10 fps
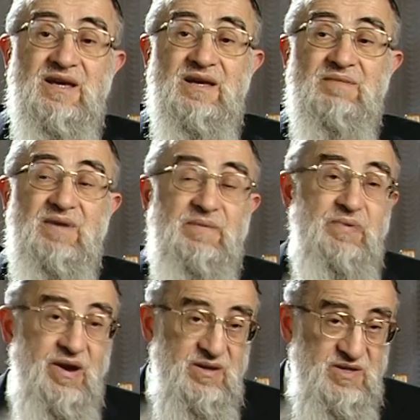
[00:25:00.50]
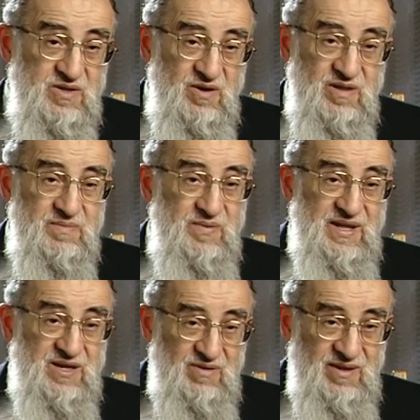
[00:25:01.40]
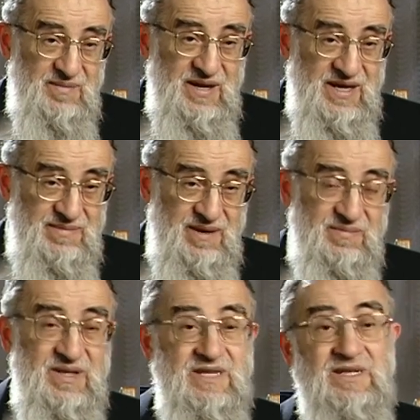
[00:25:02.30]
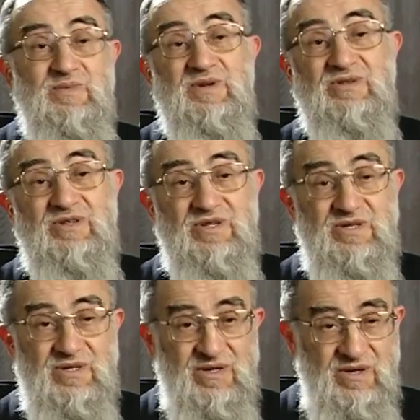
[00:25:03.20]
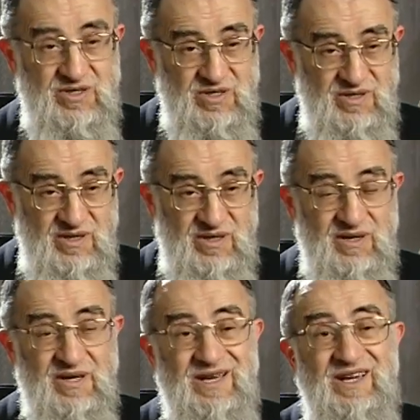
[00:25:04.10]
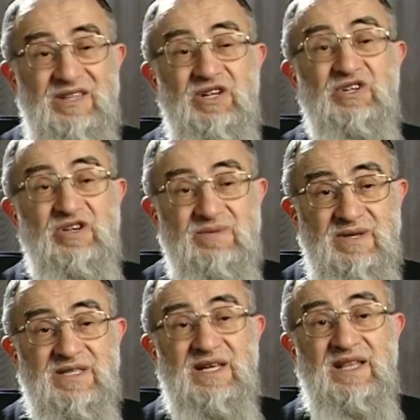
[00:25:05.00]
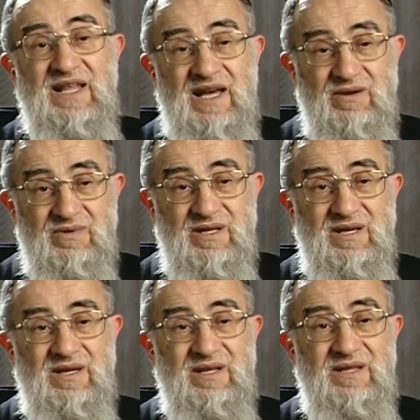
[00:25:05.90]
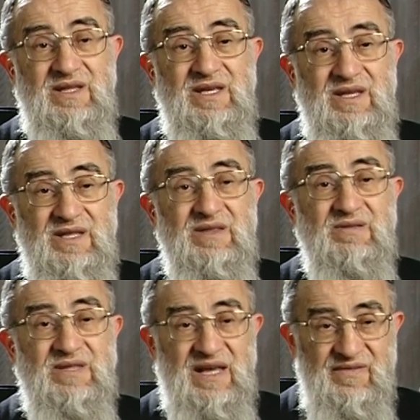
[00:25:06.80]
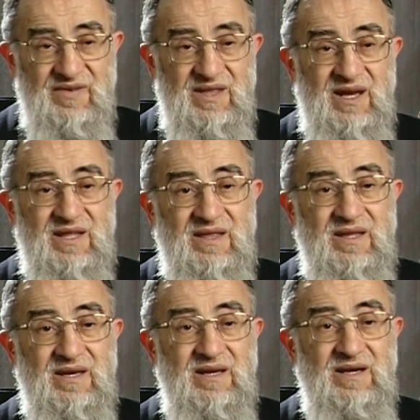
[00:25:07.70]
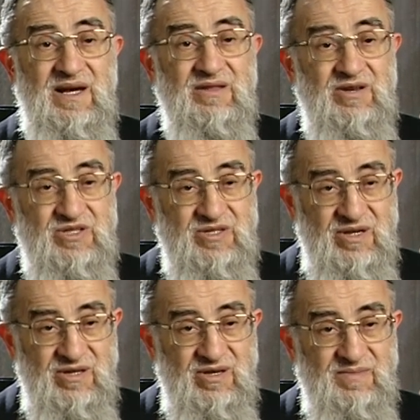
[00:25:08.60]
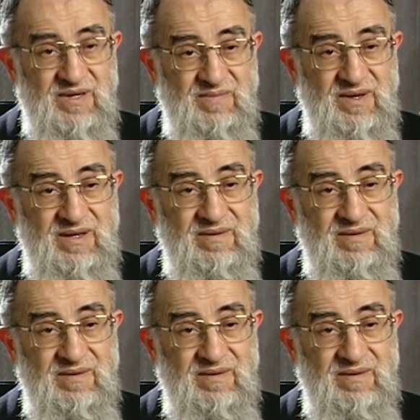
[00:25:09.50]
My parents told me when I told them that I remember this, it was Rosh, Hashanah. The Germans allowed the Yidden to daven and the Rosh Hashanah Yom Kippur.